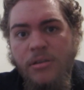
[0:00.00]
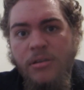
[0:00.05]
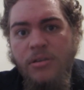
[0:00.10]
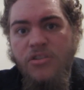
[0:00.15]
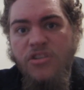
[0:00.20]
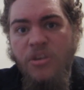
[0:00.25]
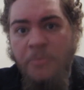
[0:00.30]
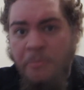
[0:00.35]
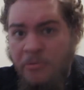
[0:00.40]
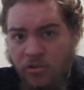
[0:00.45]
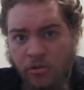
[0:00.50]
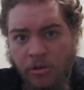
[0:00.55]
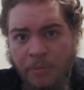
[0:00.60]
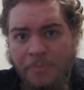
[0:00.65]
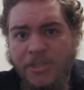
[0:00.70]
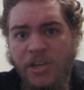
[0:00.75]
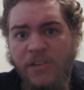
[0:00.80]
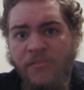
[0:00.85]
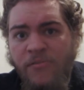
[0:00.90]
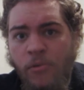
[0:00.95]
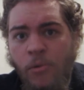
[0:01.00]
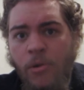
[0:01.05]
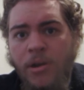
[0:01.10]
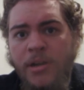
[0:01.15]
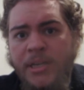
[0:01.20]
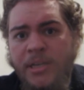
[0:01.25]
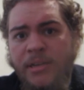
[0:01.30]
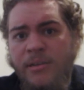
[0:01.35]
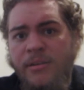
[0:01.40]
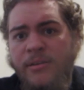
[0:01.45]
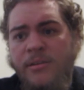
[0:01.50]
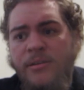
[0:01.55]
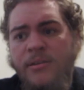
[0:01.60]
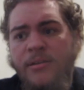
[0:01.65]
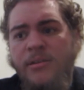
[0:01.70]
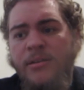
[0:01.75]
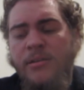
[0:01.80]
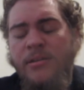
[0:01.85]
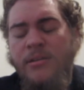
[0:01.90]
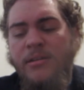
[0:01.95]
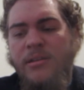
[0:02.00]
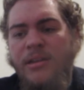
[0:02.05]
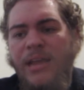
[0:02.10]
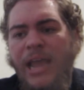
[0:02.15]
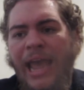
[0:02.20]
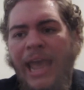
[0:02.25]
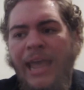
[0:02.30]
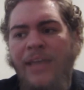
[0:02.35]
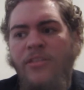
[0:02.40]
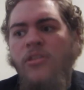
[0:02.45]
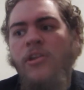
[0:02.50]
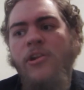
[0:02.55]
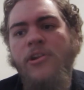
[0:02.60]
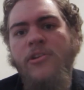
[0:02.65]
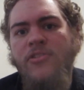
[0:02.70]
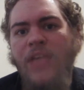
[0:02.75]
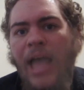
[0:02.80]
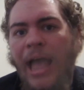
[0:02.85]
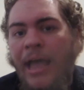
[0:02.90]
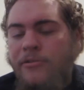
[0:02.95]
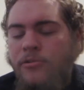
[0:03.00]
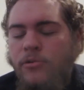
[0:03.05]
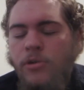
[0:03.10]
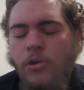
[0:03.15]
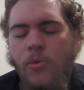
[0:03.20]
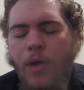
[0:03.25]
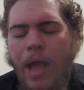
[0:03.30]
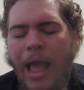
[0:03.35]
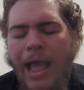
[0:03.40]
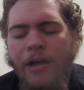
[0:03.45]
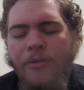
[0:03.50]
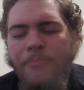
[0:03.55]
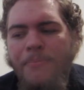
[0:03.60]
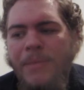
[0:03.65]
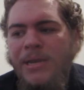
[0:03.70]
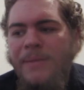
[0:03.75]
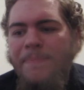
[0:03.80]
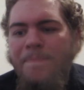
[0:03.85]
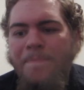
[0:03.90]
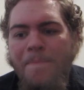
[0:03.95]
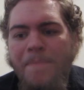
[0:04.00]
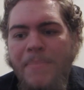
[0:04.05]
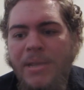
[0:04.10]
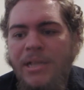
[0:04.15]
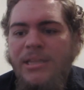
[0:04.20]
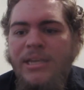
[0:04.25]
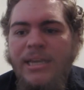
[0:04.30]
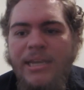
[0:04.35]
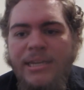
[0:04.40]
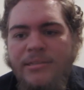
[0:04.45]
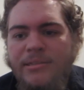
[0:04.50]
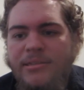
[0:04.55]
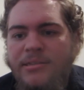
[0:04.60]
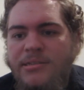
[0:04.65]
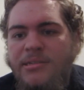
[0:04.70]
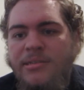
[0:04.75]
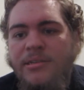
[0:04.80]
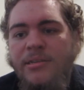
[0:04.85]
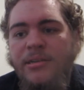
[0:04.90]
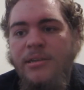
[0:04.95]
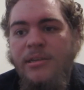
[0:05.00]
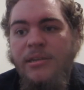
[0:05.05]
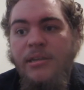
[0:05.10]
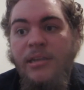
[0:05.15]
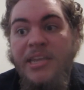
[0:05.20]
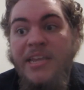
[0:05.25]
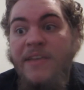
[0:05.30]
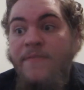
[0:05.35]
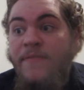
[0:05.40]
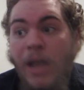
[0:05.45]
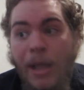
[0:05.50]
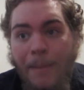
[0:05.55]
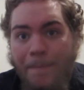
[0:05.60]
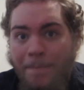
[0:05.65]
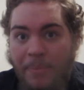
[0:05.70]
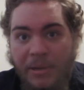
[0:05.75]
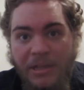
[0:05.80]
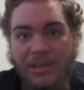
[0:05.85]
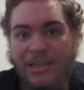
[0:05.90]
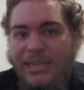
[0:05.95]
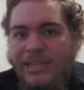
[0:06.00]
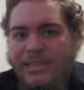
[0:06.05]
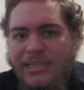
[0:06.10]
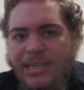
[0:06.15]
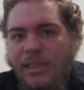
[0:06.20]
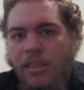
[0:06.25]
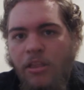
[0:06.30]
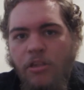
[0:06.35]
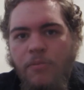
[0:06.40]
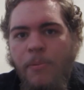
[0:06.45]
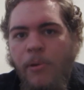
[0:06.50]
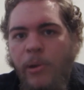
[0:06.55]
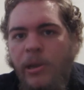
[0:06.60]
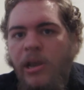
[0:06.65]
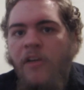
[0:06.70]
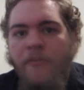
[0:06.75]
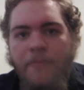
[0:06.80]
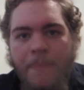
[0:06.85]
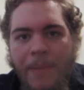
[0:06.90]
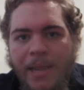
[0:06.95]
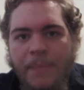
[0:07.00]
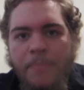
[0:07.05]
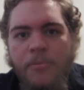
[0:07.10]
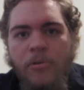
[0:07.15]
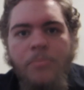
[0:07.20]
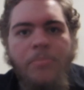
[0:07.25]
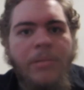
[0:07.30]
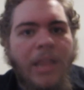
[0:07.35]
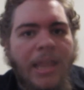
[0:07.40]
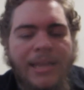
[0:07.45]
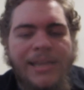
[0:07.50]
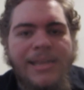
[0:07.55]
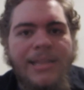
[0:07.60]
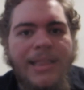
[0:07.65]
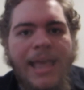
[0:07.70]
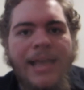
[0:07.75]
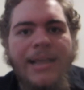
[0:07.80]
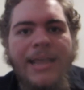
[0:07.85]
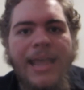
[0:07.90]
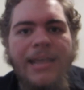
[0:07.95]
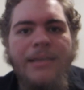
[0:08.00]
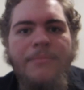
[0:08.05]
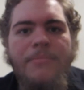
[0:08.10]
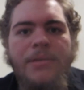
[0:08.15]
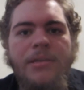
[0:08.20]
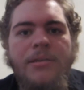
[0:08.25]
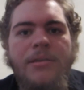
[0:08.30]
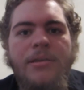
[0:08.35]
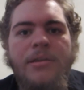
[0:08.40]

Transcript: subscription for it, and there's, I don't know how many millions if not billions at this point, of people playing that game.